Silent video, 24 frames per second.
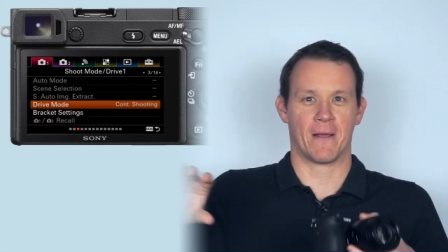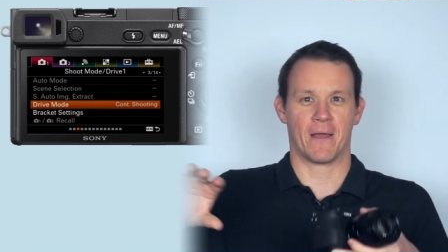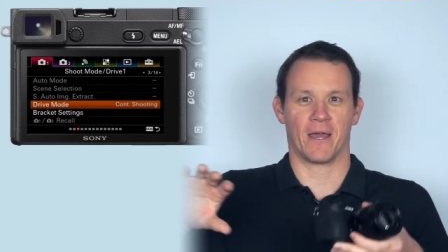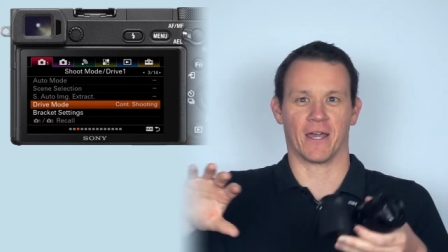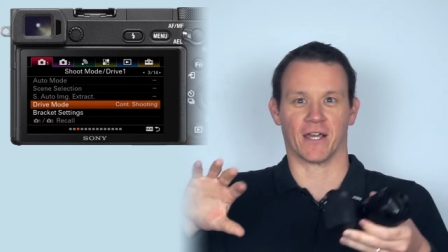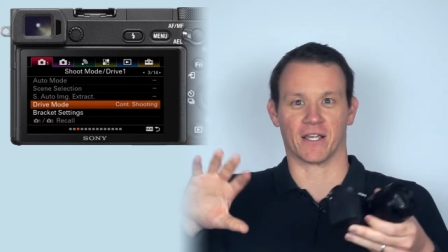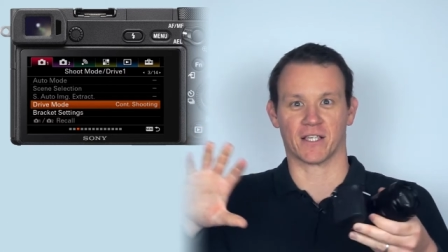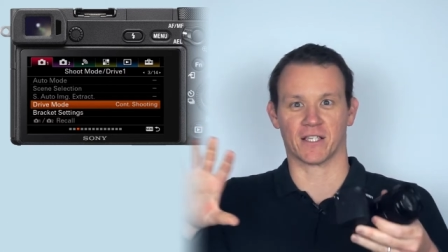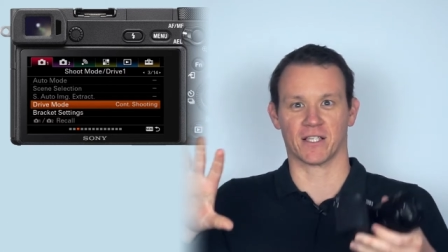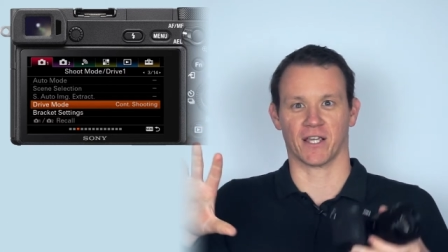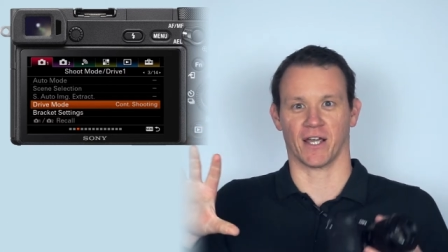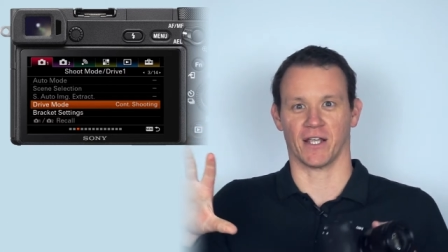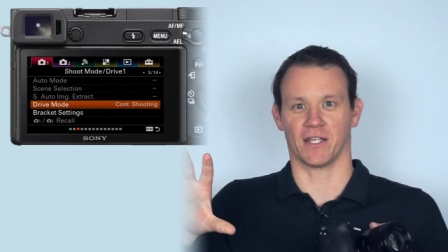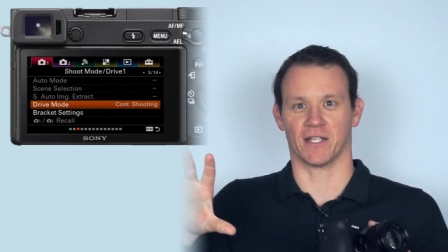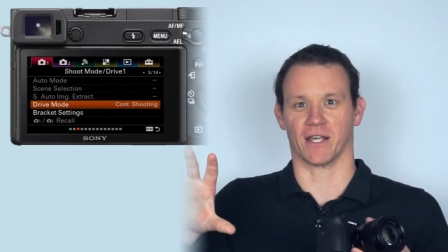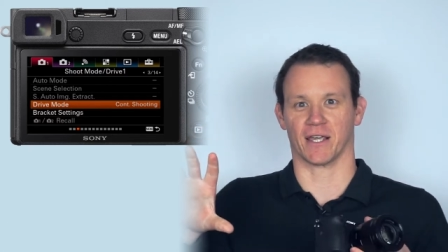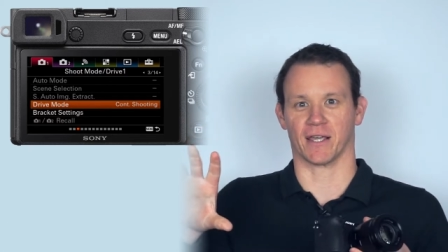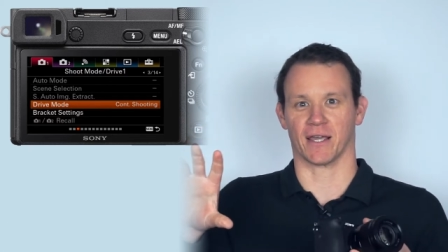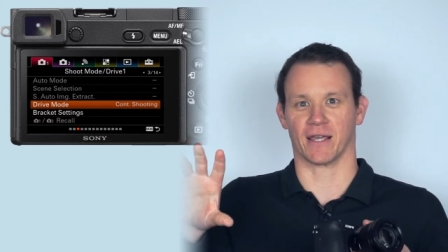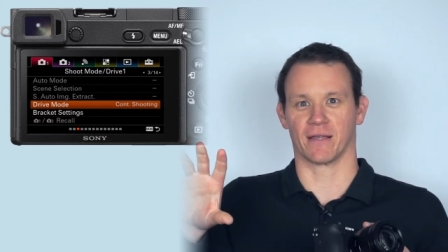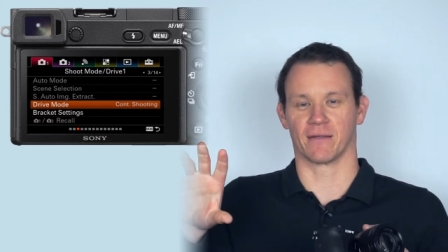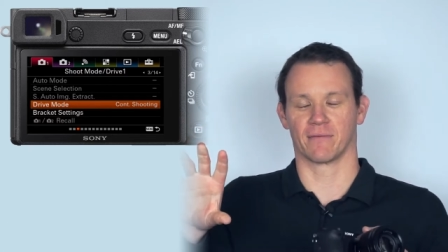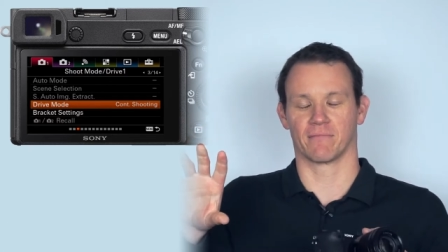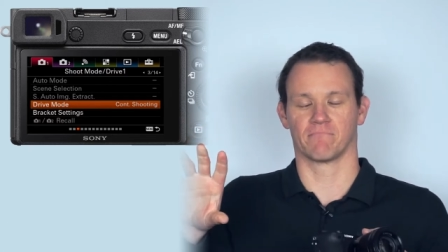
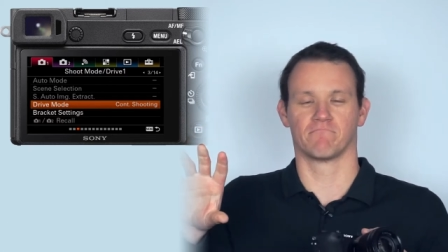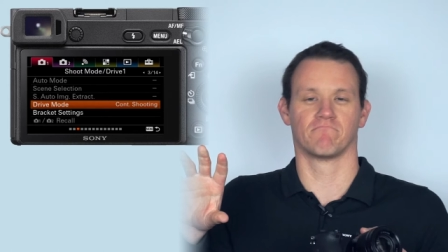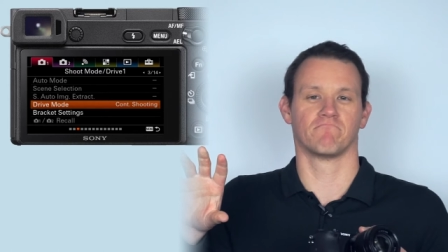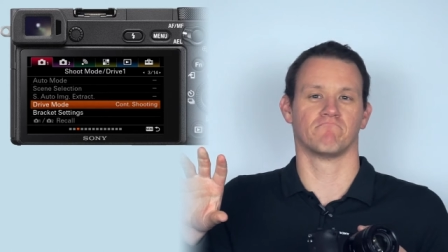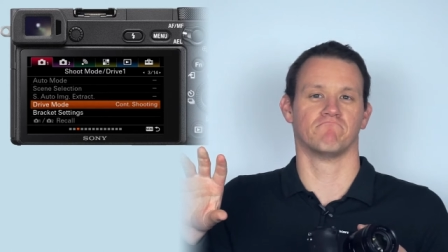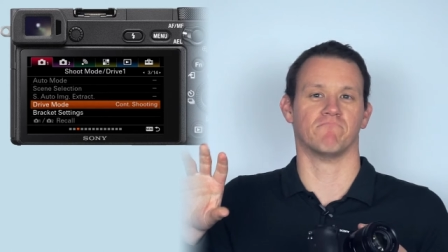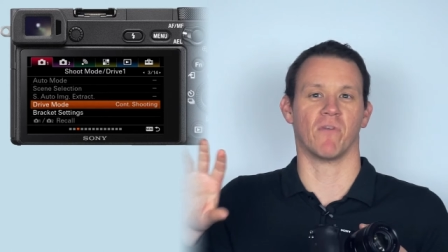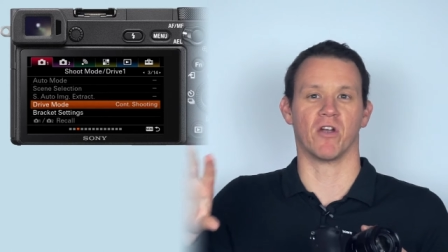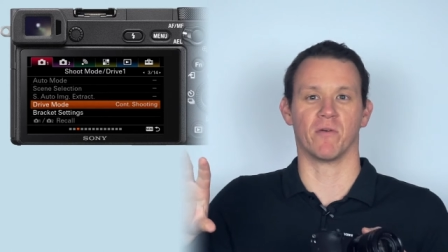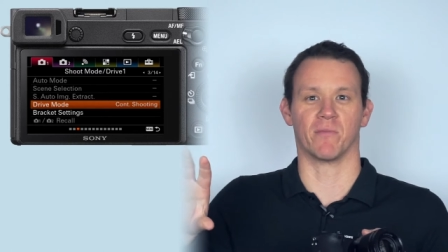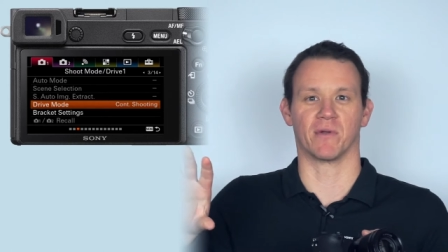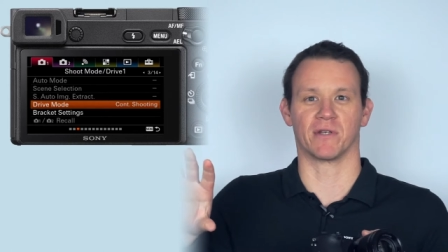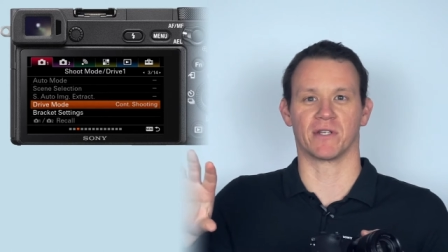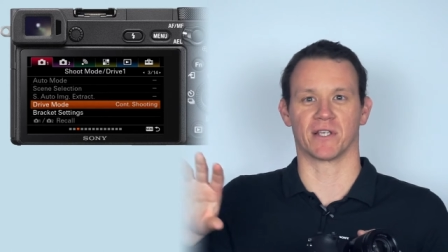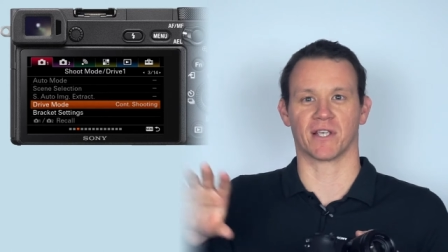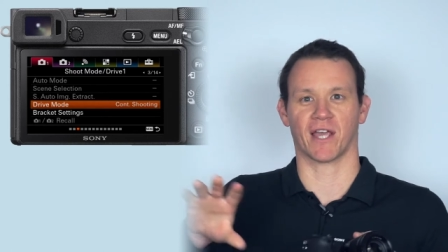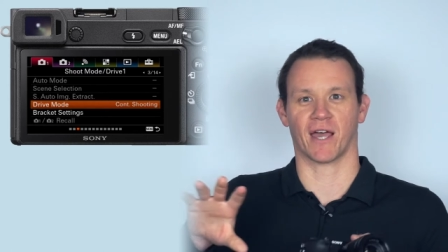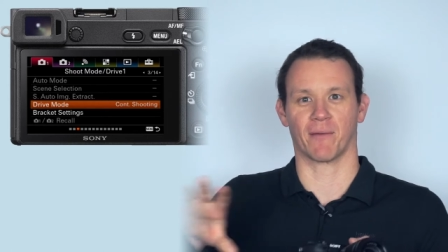exciting moment is